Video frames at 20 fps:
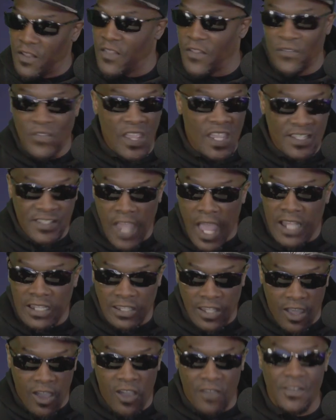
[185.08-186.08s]
of the things I
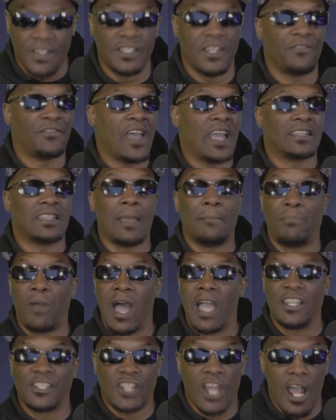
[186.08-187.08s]
love is the fact that
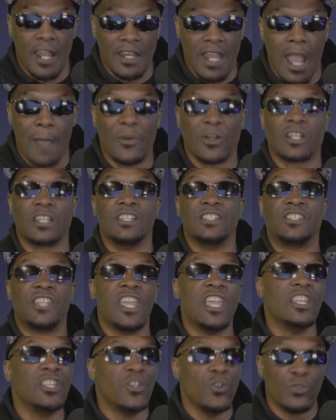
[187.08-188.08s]
Brian Schottenheimer
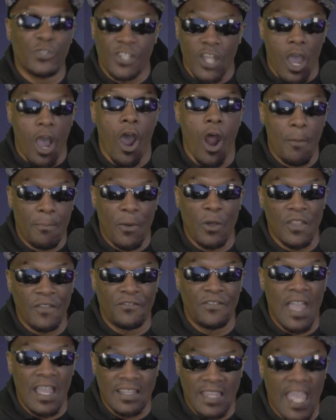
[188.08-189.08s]
continues to harp on the
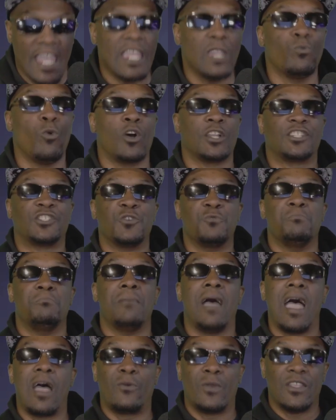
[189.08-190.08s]
fact that he wants to
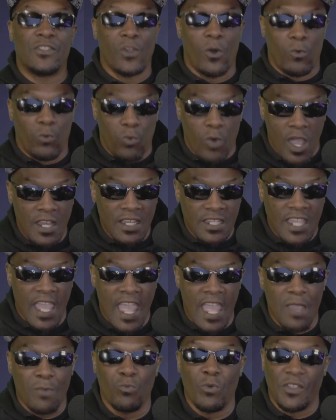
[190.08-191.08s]
marry the run
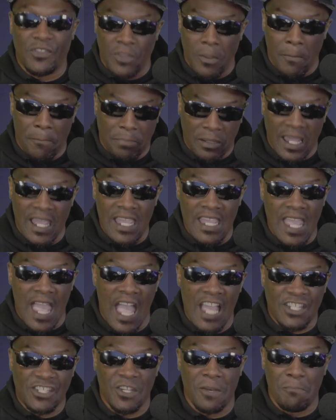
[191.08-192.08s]
game with the
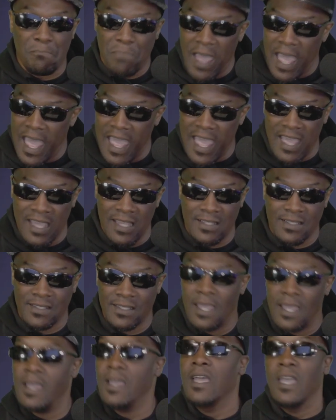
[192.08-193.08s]
play-action pass.
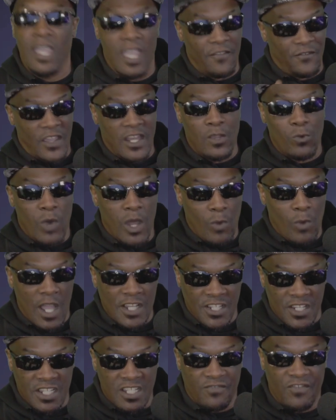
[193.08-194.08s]
If anyone
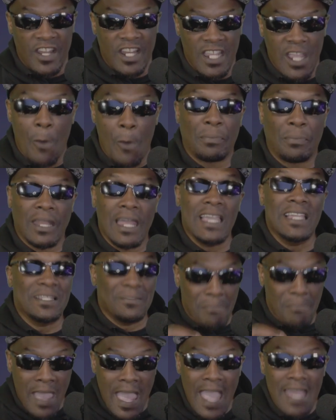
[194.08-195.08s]
watching this video plays
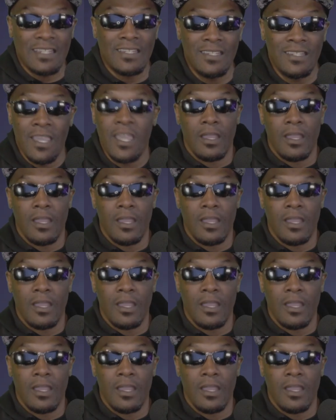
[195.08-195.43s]
Madden,